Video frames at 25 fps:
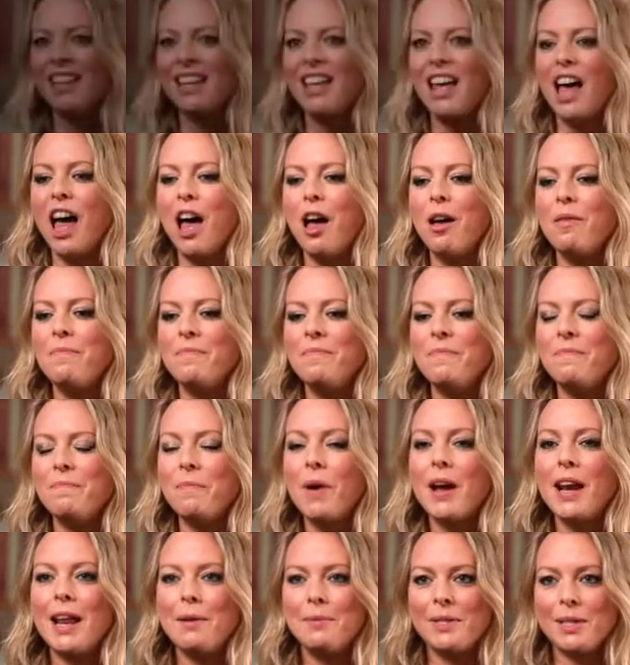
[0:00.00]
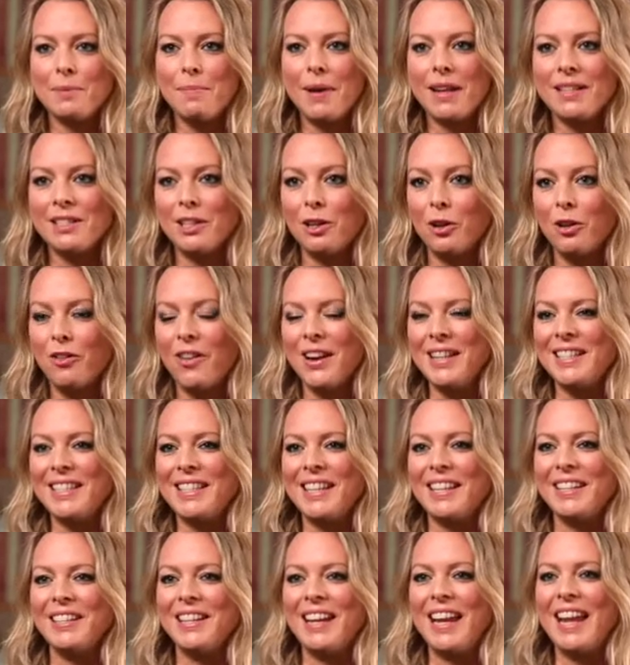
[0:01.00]
My name is Amanda
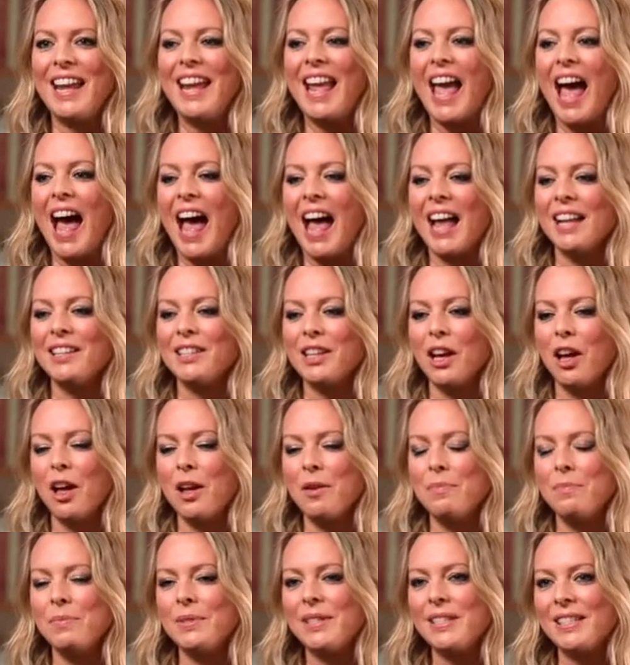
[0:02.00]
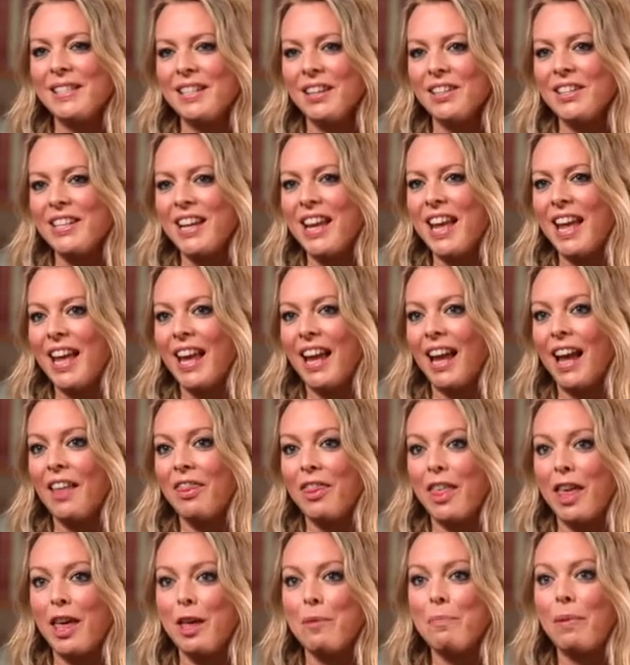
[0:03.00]
Lorenzani and I'm studying
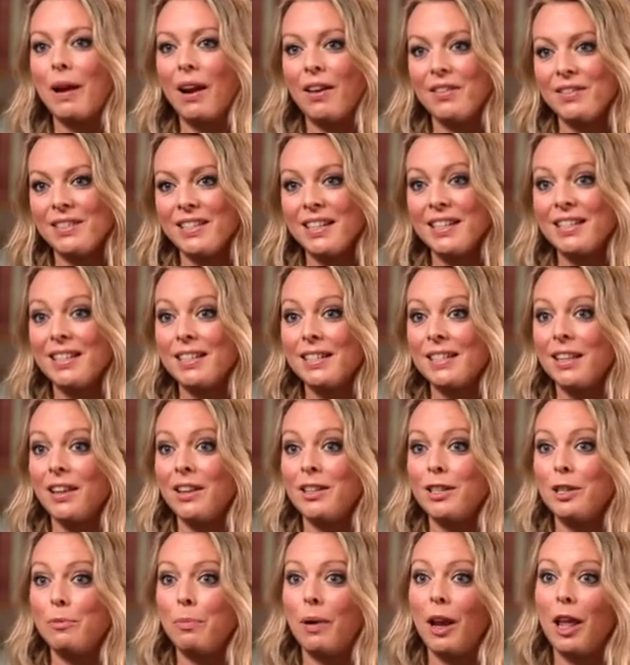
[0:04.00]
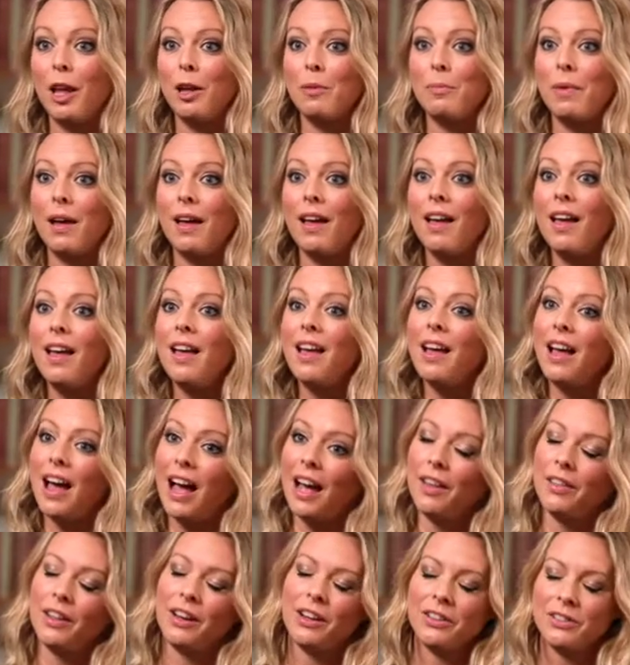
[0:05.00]
the Planting Design Diploma
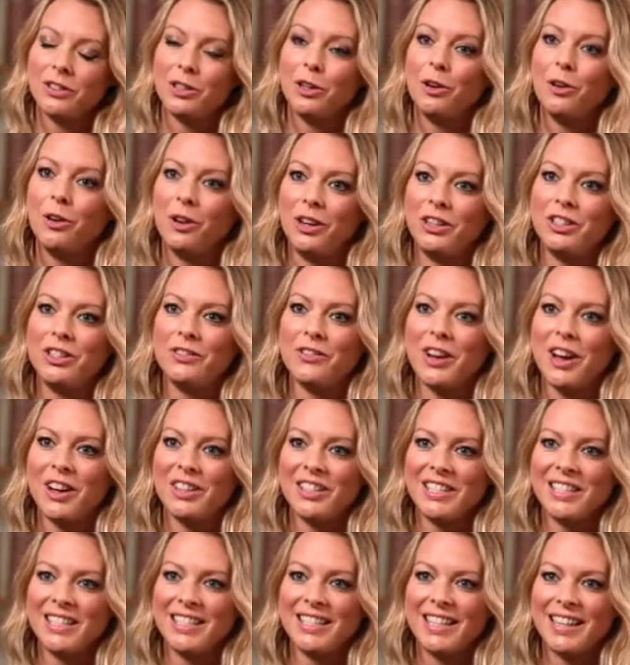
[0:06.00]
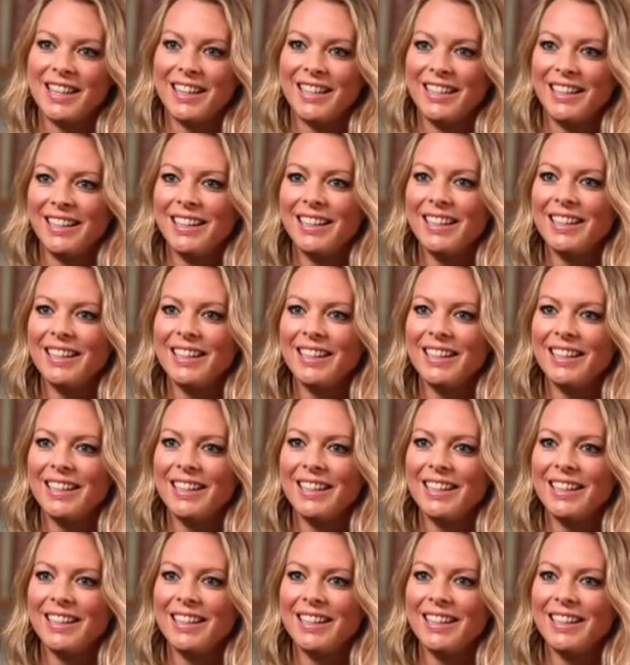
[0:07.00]
at the London College of Garden Design.